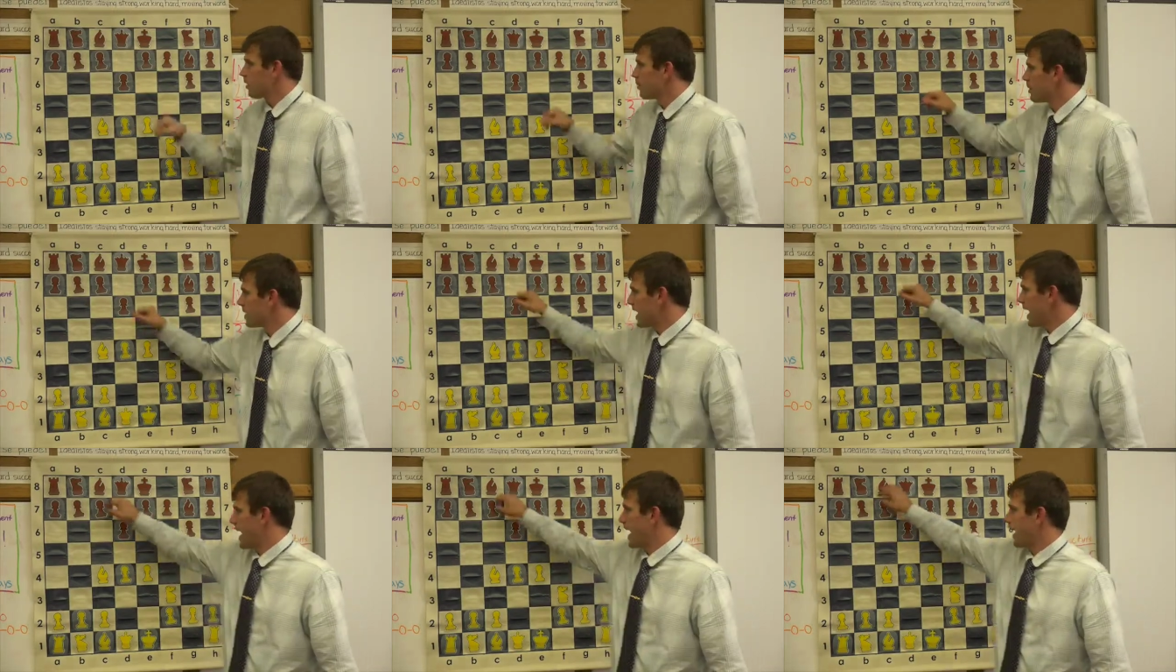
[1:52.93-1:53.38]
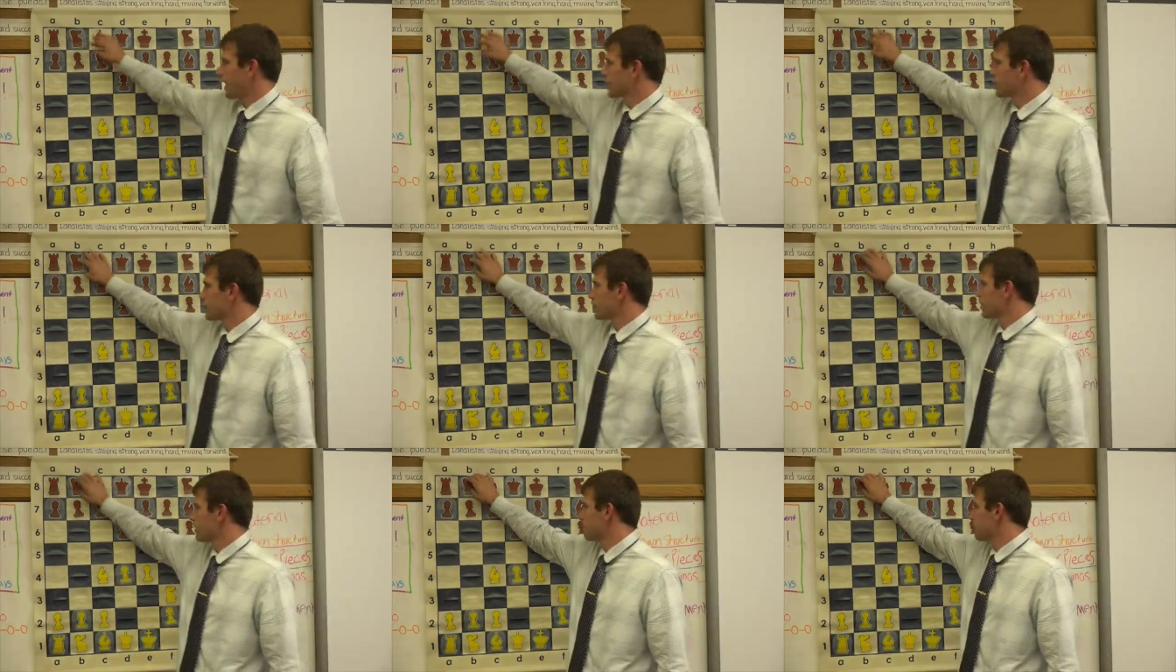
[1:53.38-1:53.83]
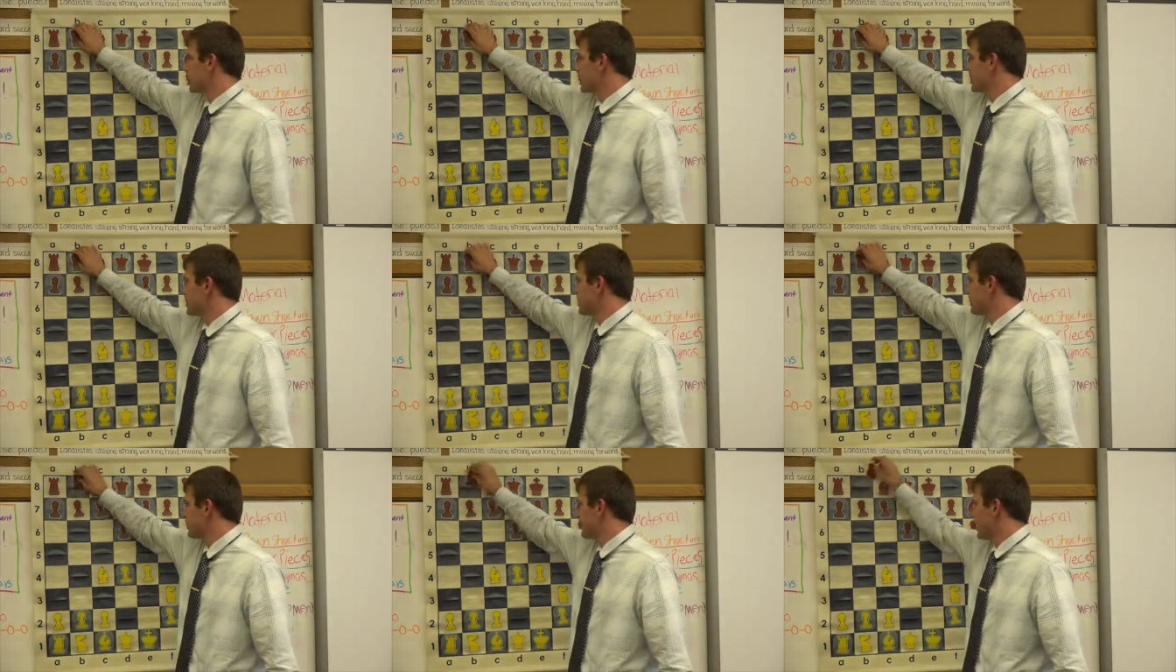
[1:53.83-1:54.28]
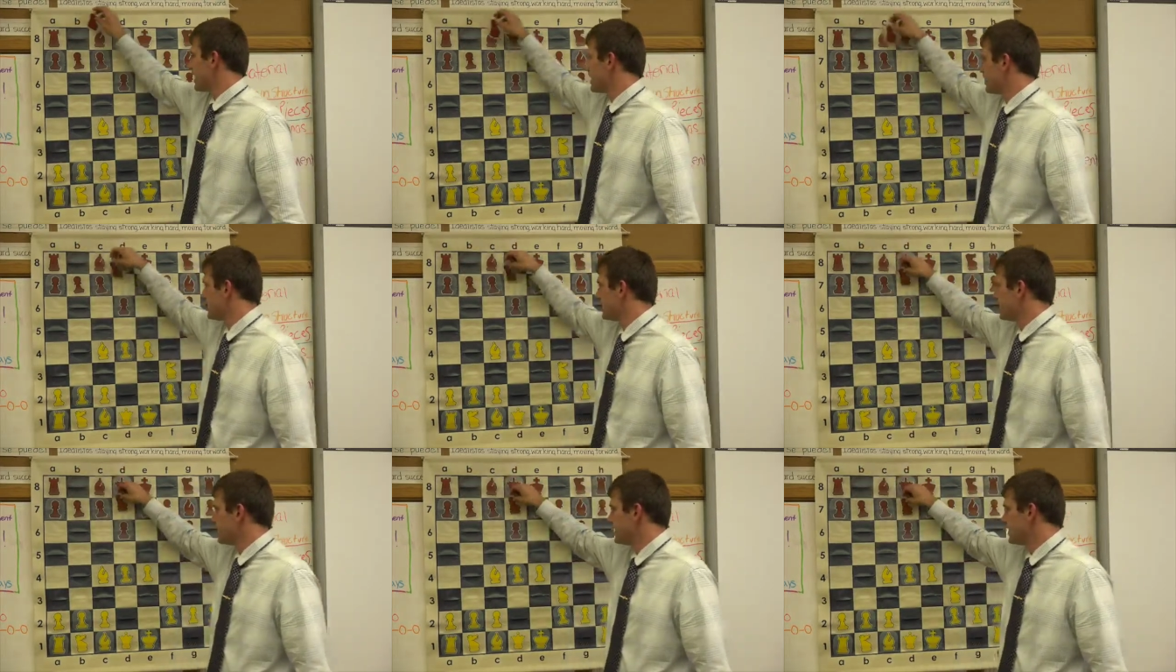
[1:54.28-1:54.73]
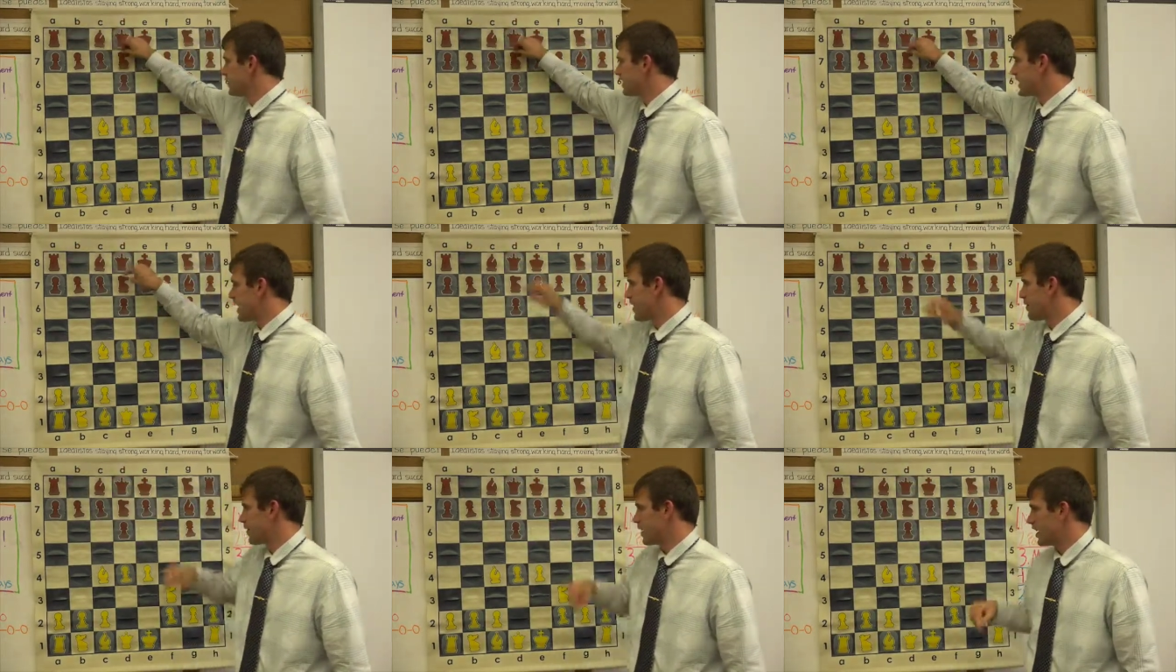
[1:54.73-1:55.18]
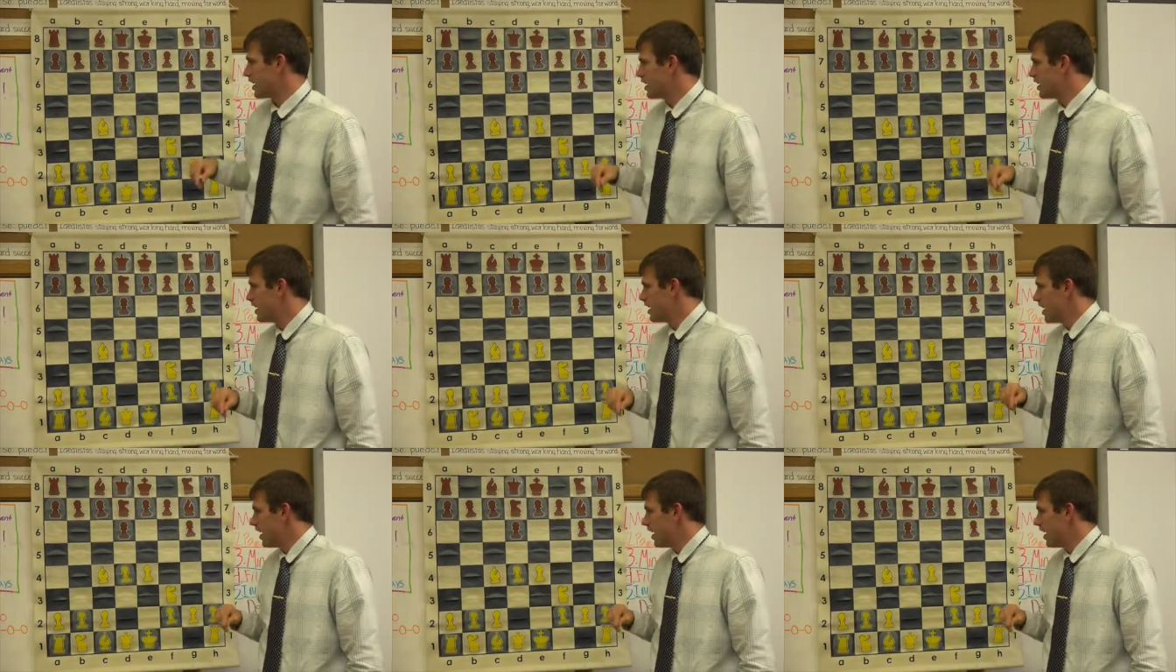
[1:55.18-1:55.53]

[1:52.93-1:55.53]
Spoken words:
but he actually plays knight d7.